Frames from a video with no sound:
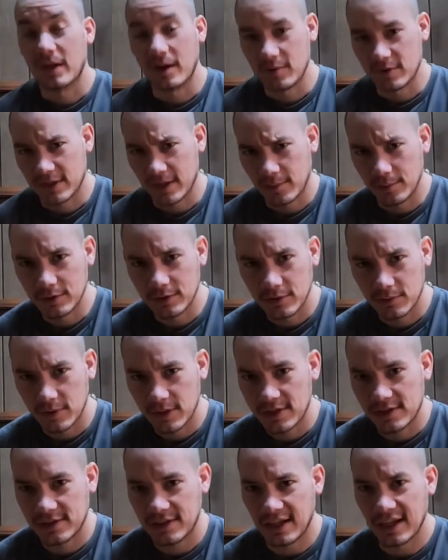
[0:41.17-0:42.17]
but I was able to
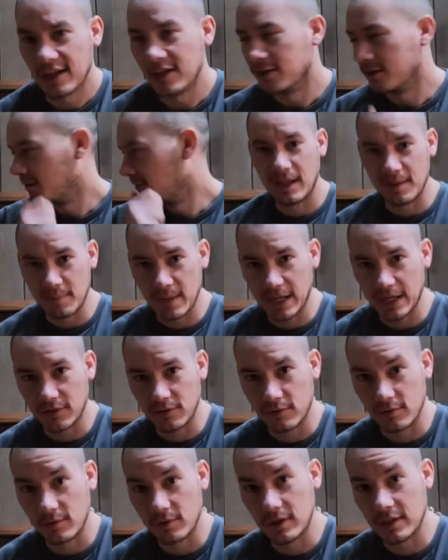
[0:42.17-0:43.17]
withstand and make it
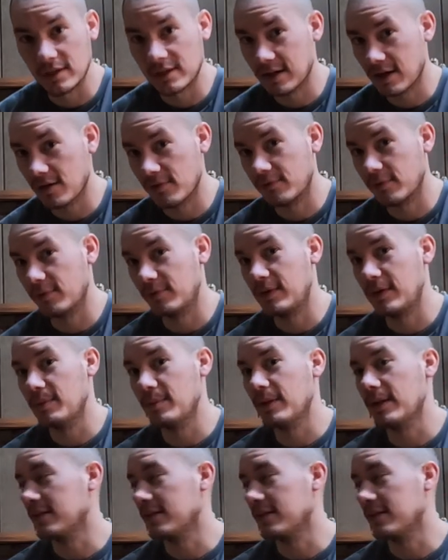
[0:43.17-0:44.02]
through the entire 15